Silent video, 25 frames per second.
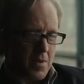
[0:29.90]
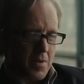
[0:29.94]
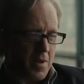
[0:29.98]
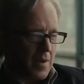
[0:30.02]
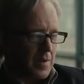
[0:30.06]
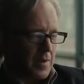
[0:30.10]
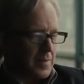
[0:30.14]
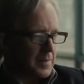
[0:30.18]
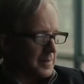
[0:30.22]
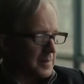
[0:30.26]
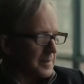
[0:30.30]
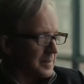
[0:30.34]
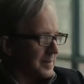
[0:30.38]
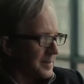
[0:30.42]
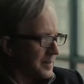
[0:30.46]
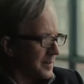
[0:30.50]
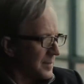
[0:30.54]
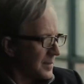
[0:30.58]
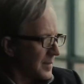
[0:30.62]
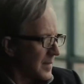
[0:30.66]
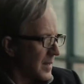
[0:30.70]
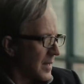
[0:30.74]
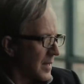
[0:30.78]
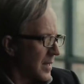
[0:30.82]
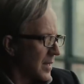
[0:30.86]
John Henry,
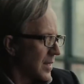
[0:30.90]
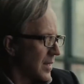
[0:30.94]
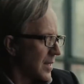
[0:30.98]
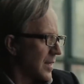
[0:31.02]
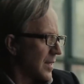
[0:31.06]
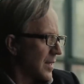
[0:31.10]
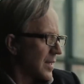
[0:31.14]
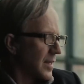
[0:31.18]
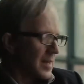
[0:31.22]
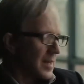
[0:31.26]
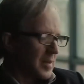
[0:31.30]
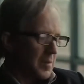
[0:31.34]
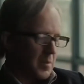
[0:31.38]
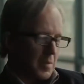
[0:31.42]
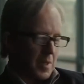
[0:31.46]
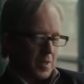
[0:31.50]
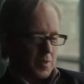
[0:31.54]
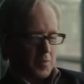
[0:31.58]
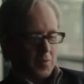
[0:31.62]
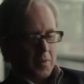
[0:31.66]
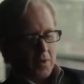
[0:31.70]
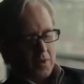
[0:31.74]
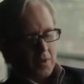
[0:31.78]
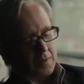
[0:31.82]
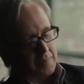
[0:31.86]
discussing if
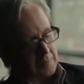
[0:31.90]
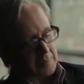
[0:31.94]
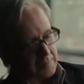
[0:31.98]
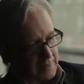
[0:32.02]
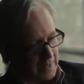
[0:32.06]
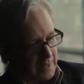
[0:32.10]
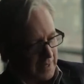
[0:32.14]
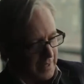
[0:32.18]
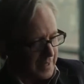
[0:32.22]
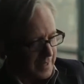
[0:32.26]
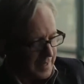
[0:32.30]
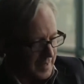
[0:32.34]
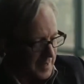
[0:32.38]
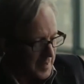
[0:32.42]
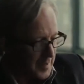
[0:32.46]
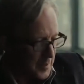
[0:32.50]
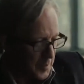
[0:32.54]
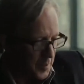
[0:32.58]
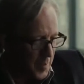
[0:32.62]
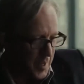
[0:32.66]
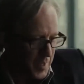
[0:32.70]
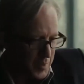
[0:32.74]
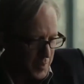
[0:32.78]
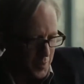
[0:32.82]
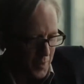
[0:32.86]
sabermetrics held the
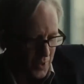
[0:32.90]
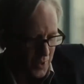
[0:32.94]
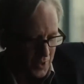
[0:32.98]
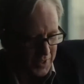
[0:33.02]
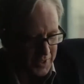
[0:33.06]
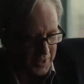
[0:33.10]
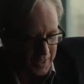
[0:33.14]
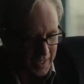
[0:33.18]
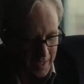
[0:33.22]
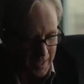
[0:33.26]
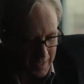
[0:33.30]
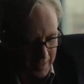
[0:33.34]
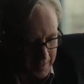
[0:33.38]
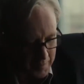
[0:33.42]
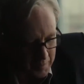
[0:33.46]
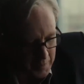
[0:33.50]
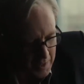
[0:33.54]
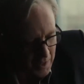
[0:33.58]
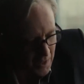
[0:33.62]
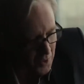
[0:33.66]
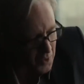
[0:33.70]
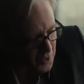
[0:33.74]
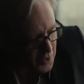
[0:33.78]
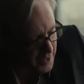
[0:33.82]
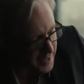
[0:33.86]
key to
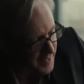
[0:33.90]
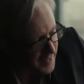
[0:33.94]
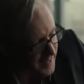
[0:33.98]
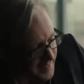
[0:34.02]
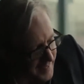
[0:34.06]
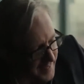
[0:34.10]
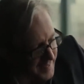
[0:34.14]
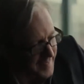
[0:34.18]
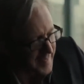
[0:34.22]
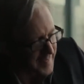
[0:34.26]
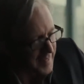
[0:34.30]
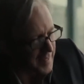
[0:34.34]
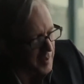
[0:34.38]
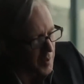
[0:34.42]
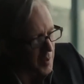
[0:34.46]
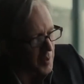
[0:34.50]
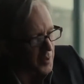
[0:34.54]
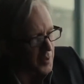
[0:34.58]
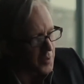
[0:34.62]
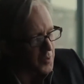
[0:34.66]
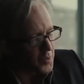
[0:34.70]
resolving one of sport's most famous